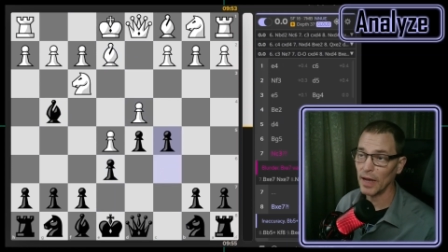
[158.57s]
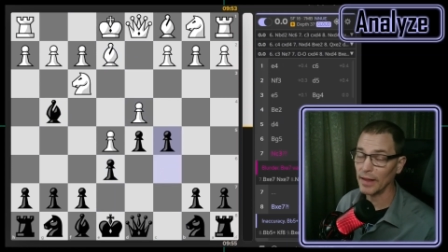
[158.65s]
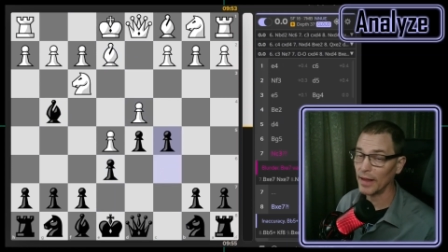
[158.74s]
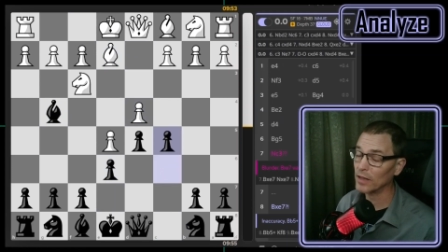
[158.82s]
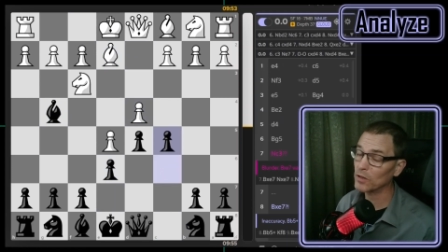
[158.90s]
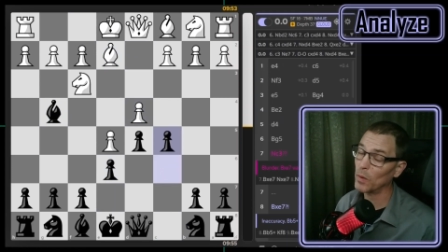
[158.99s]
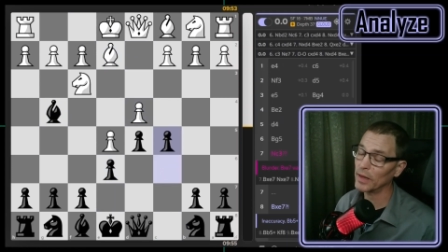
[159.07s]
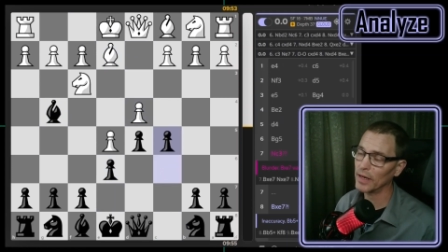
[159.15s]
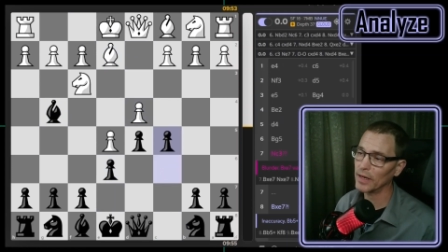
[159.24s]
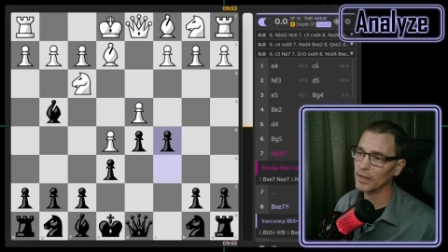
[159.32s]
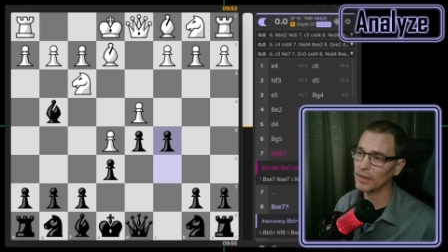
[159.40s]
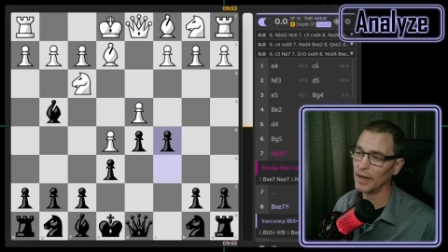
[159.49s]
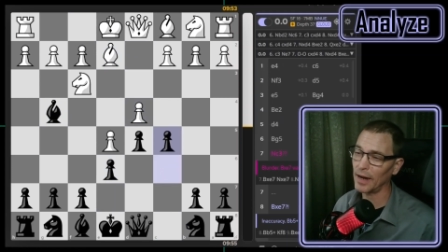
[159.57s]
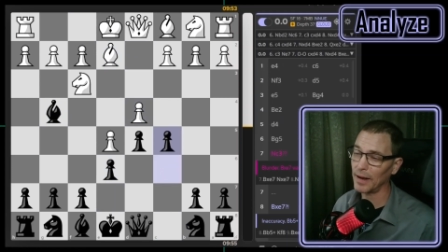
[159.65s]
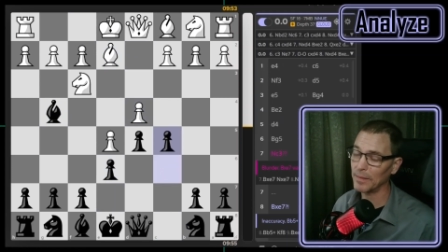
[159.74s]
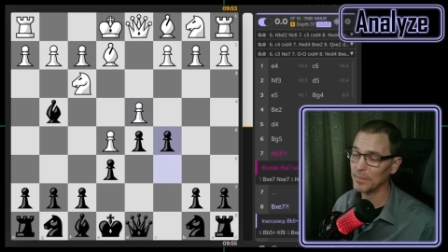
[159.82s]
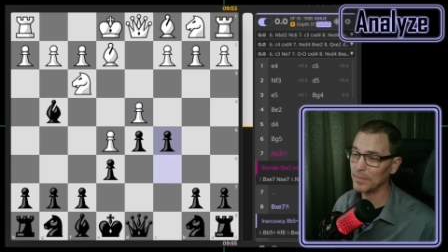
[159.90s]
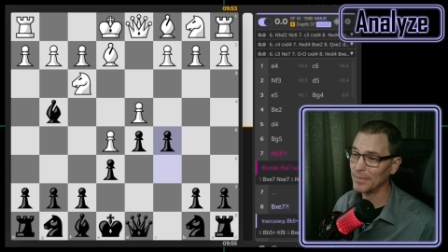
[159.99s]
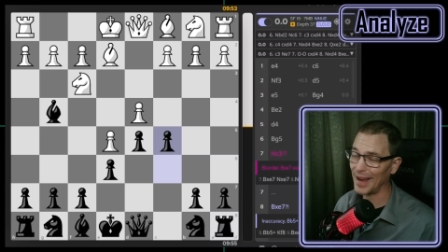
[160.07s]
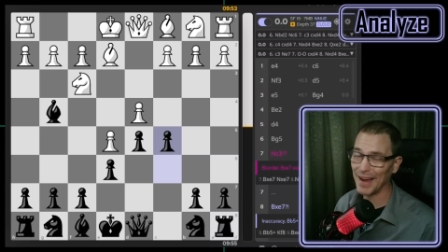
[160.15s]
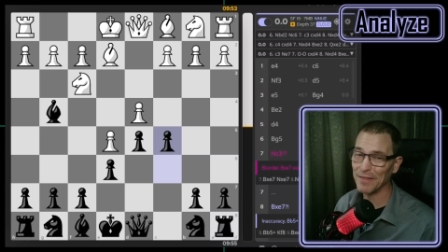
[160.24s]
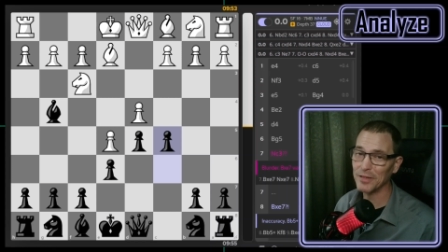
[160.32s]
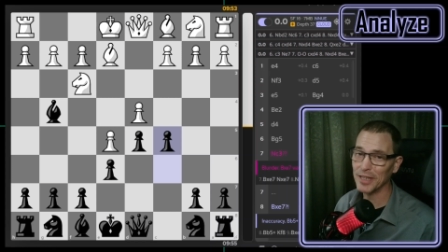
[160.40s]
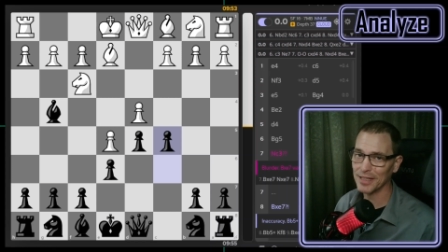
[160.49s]
and that's one thing that I
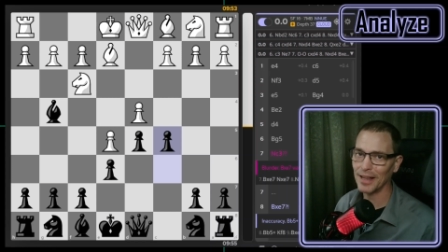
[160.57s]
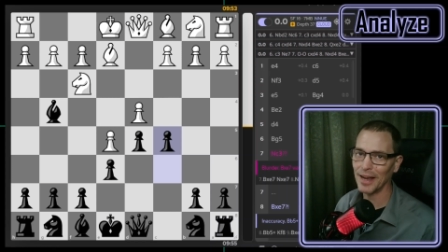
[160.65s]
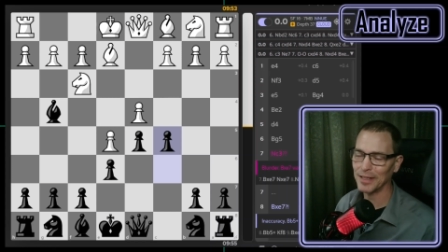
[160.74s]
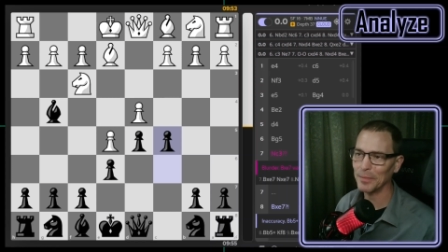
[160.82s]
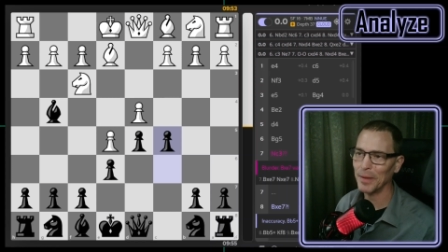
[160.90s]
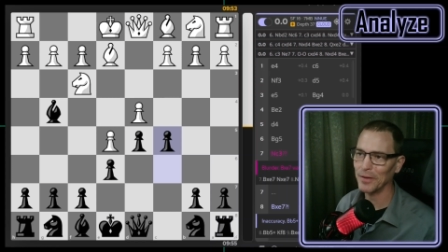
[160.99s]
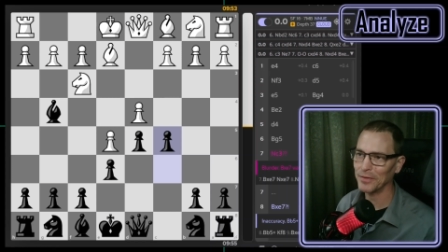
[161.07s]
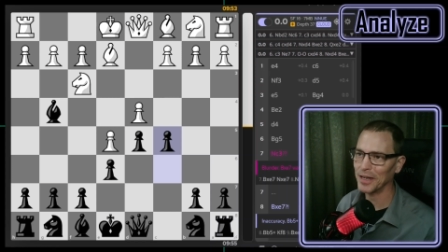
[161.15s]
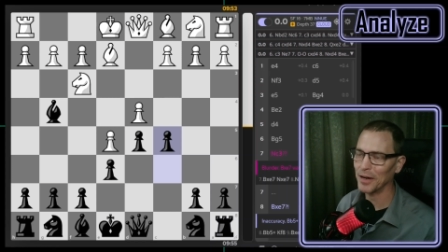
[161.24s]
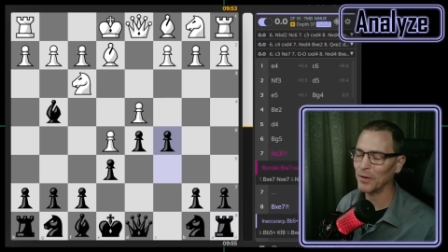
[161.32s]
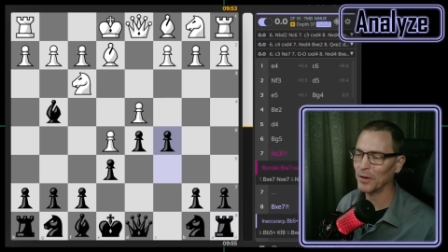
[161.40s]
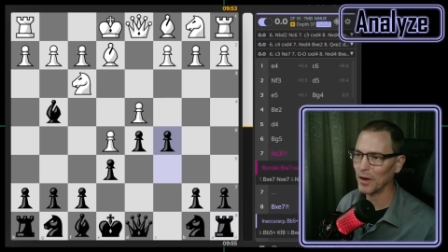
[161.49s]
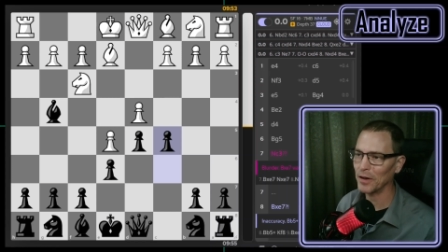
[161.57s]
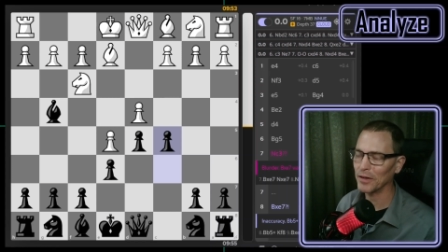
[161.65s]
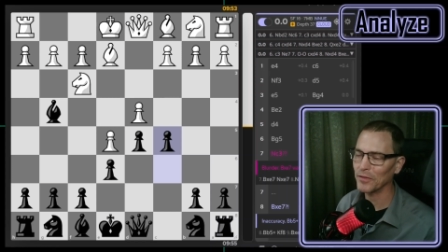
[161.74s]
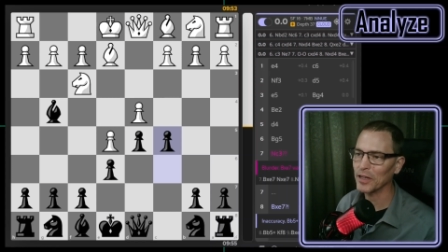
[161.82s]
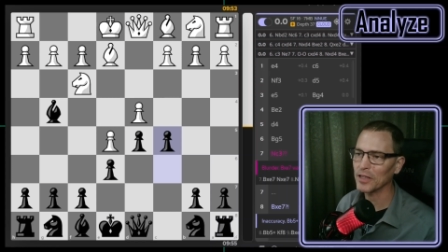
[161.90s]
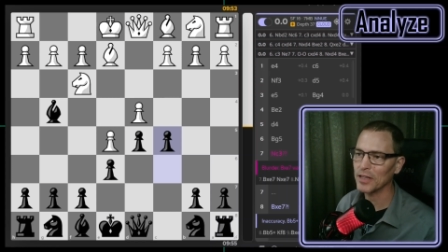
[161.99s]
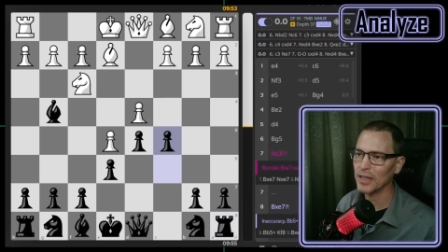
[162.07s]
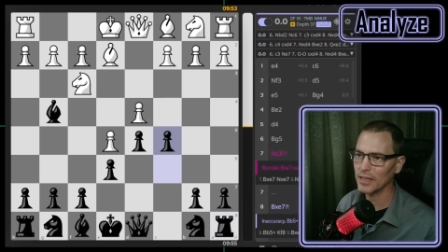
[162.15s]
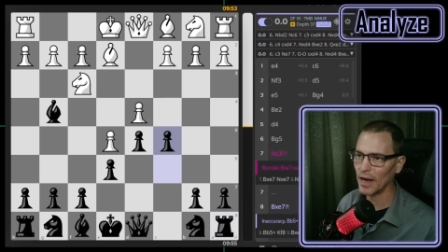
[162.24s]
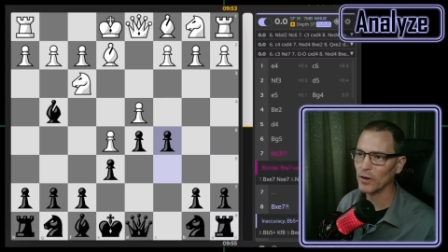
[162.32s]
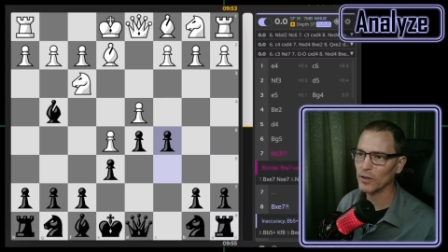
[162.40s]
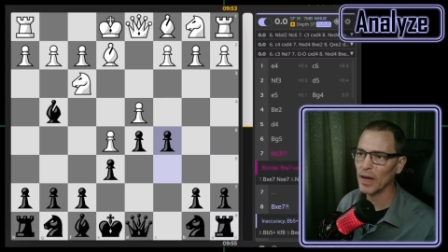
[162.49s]
have disliked about the Caro-Kann defense the
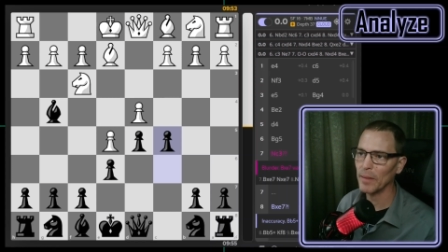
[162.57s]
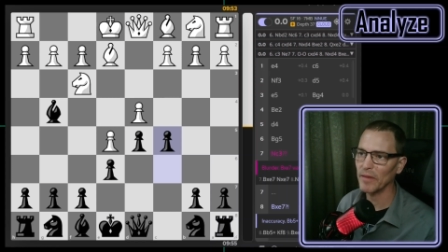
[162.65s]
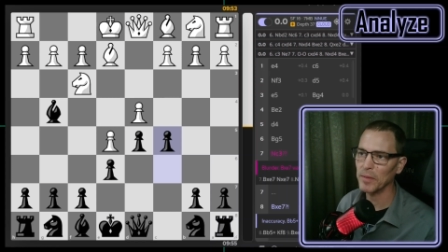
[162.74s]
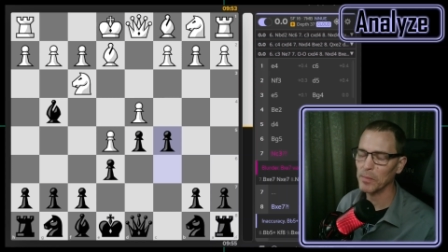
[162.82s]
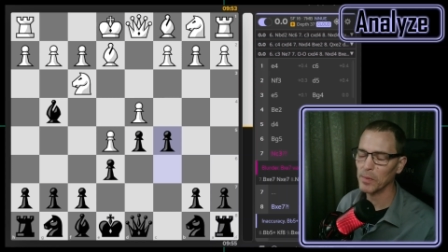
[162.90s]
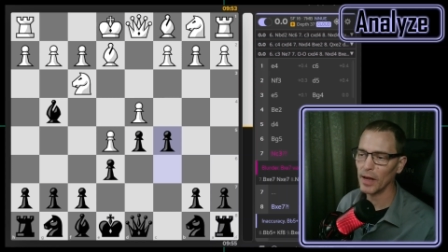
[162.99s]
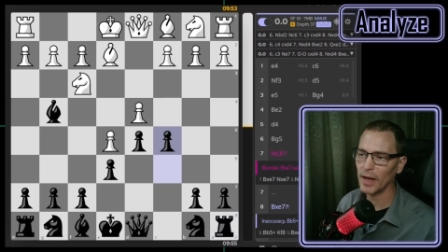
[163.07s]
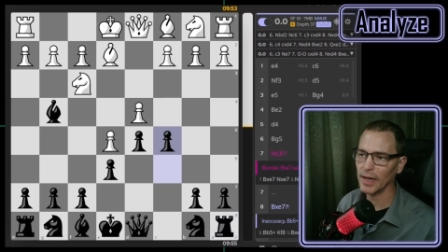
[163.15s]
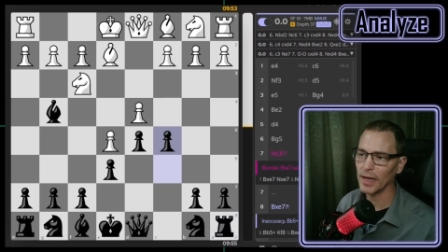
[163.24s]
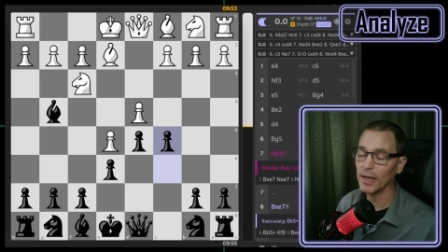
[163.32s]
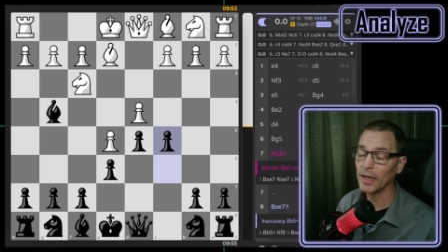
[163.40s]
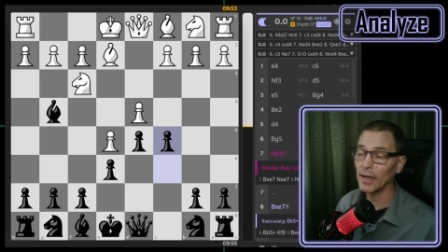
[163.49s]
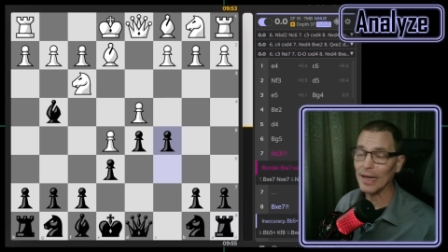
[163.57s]
entire time I've been playing it